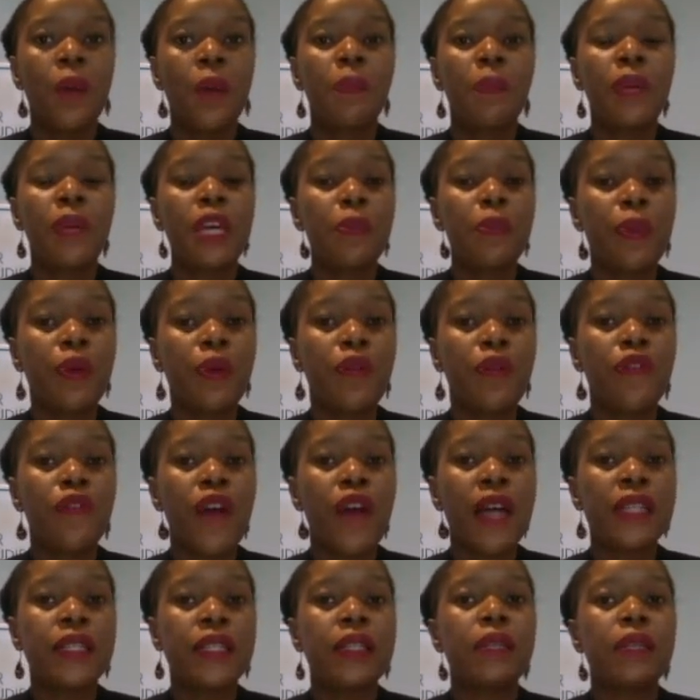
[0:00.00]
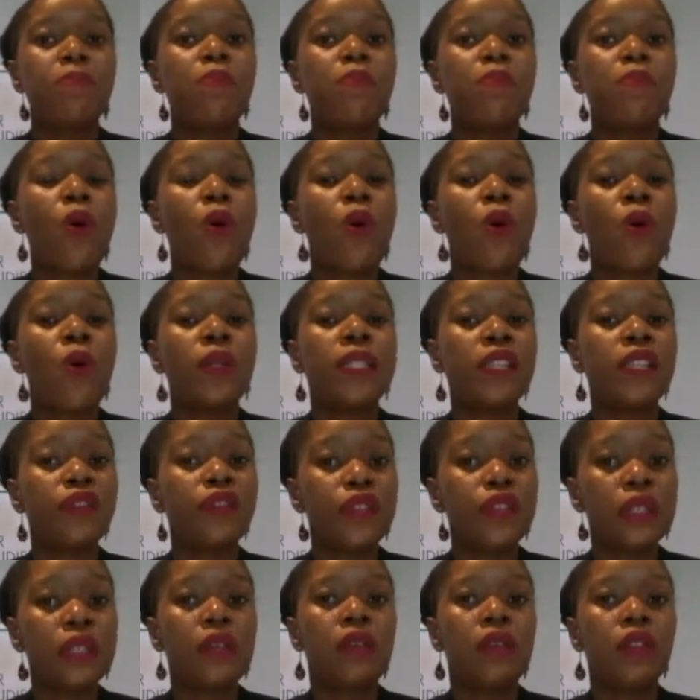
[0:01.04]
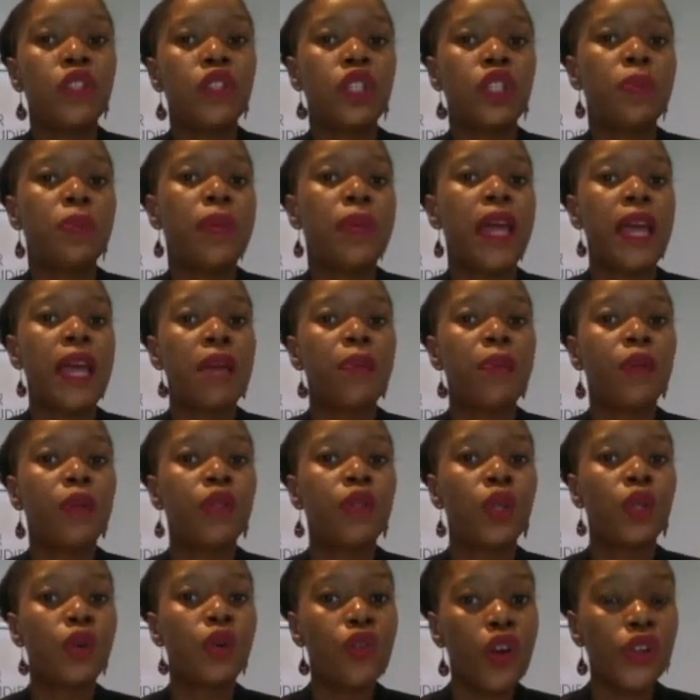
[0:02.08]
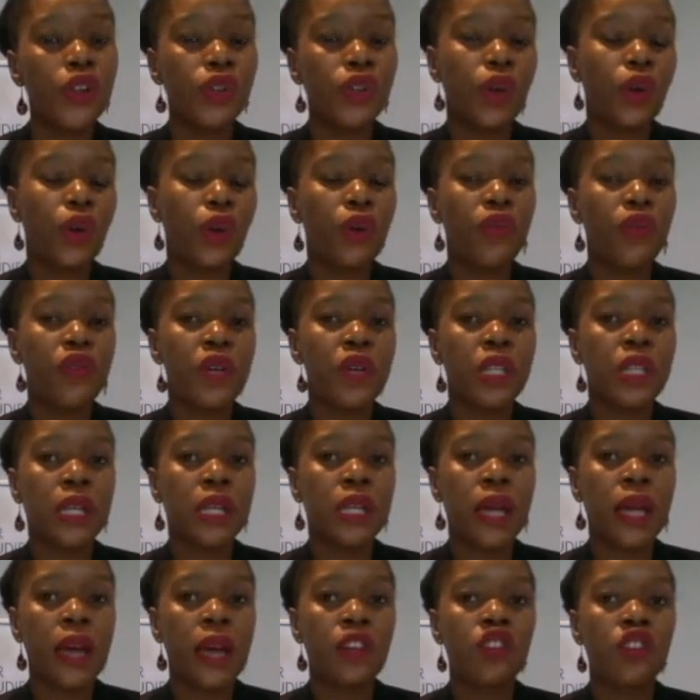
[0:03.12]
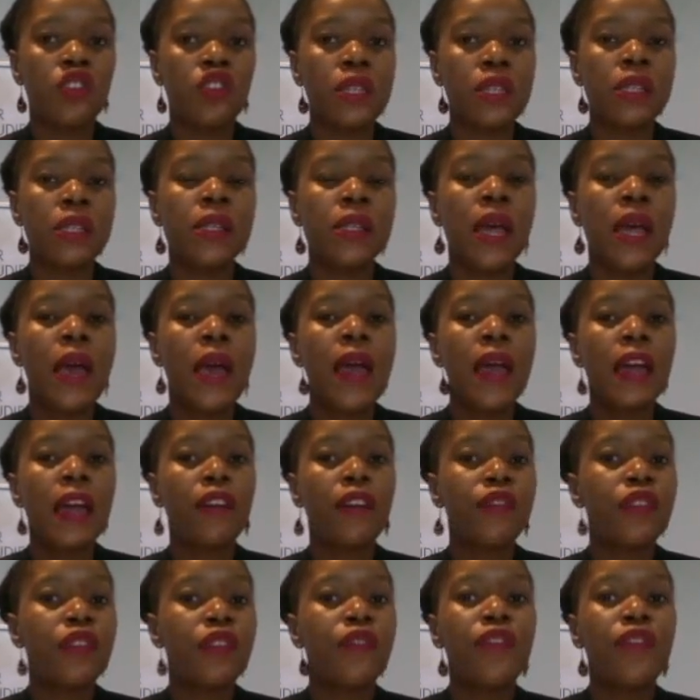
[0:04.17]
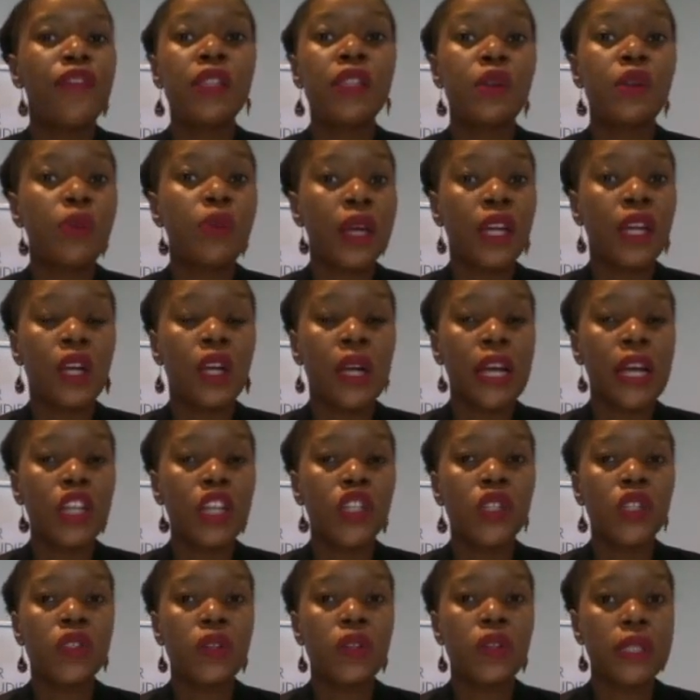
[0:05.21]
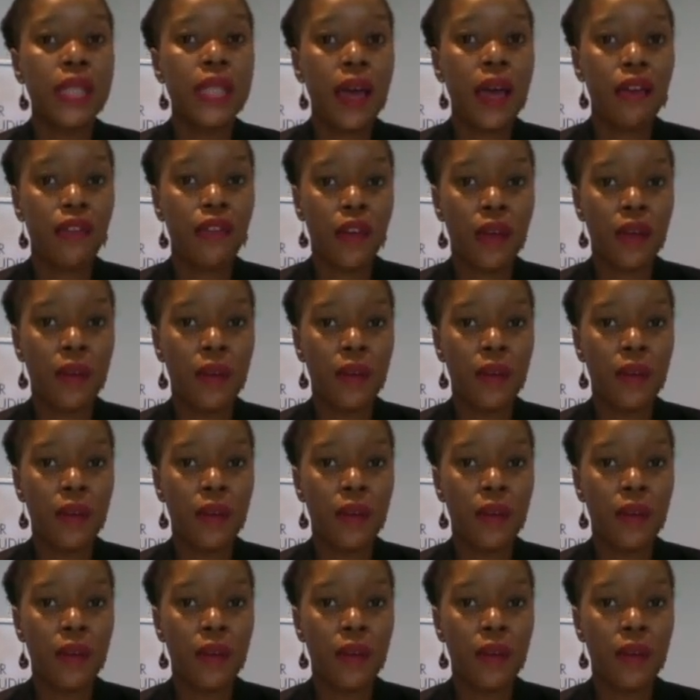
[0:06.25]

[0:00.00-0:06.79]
People find it more difficult to be able to cross over into countries if the visa regulations are tougher.